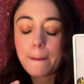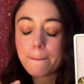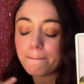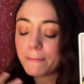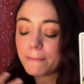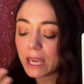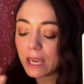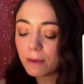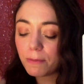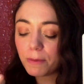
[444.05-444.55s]

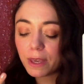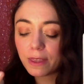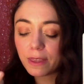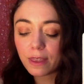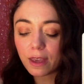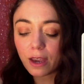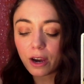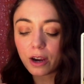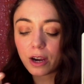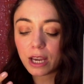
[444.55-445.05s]
Maybe
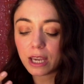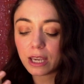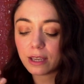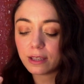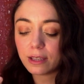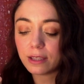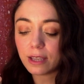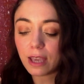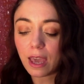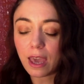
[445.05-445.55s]
there
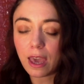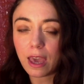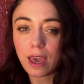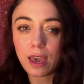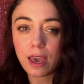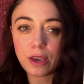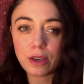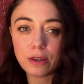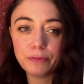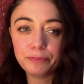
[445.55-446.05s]
is
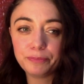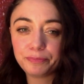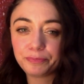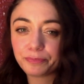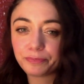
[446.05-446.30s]
a